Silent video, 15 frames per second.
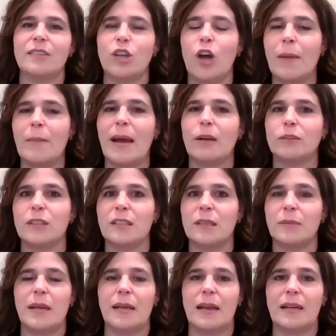Time out
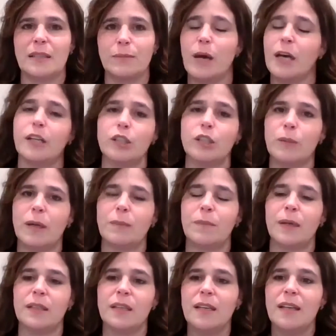doesn't mean as a punishment,
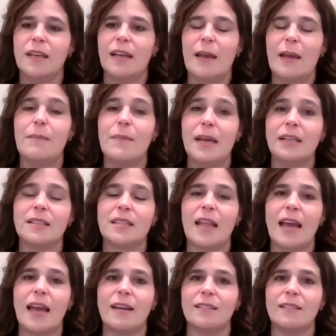but it means
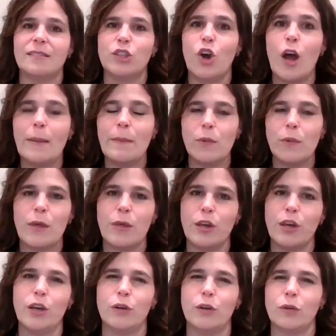like time with
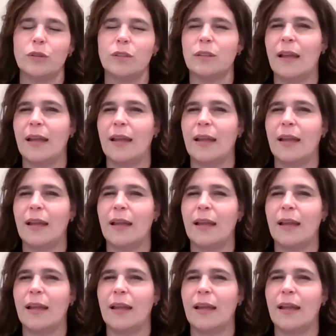you,